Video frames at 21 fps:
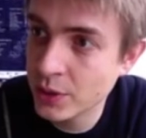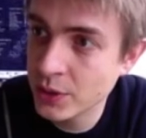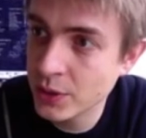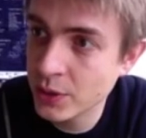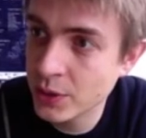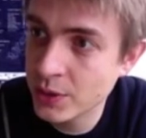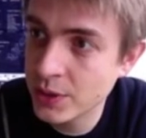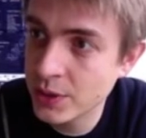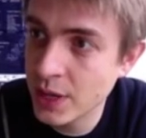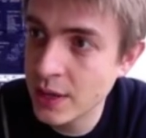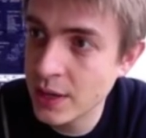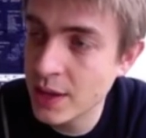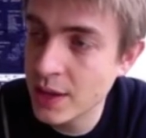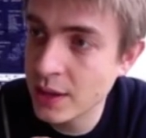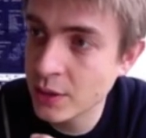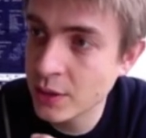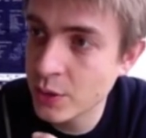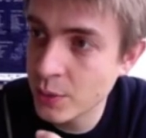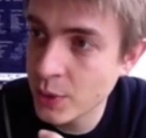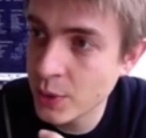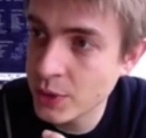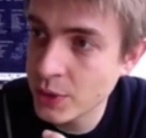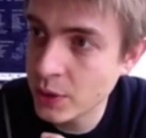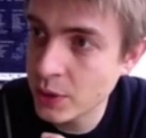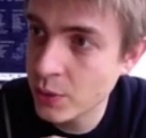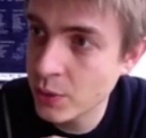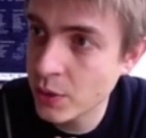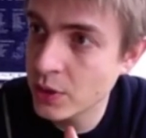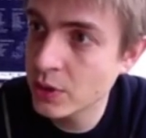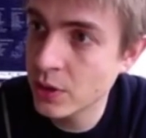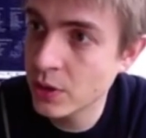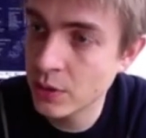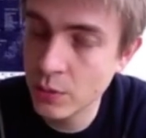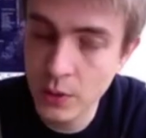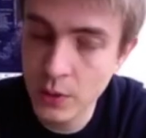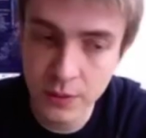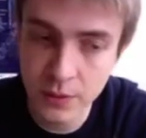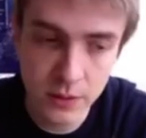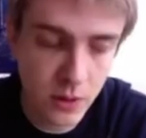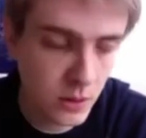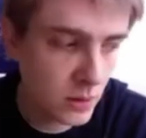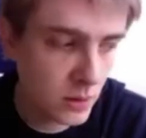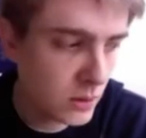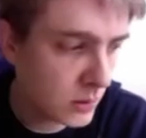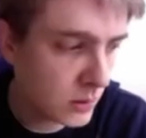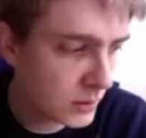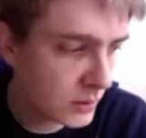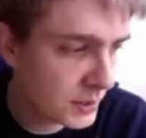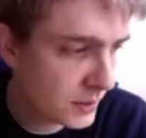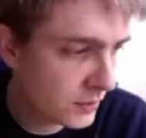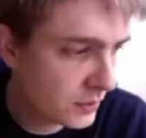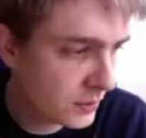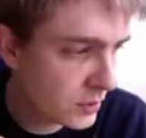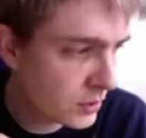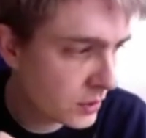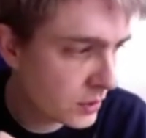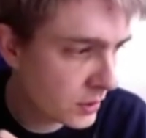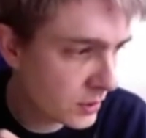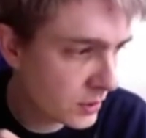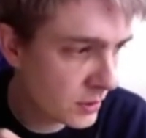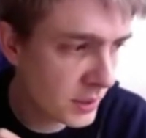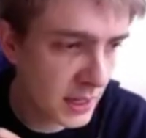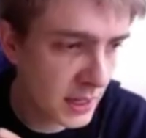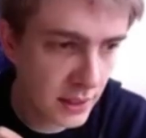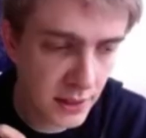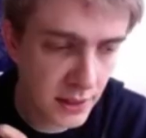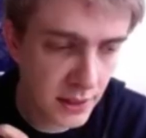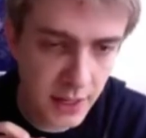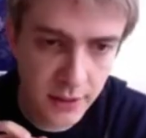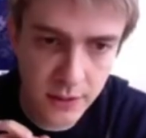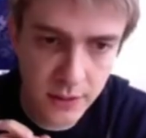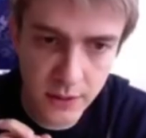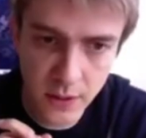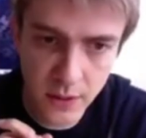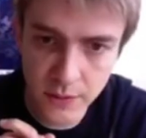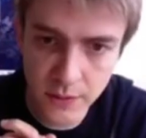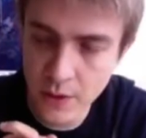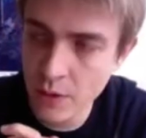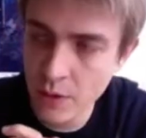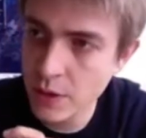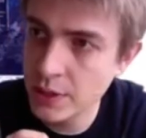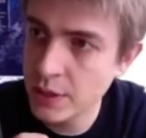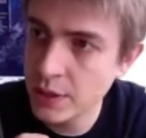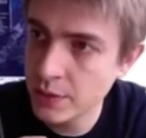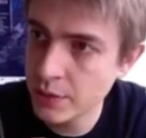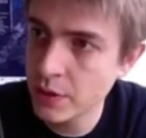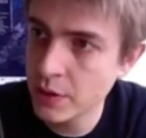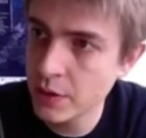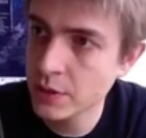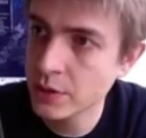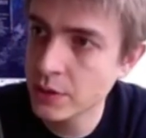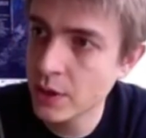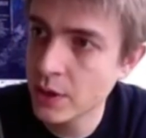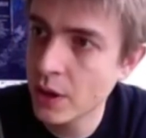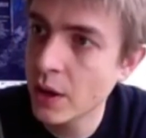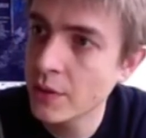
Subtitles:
so say Nagumo's equation with non-local diffusion, you can get a very different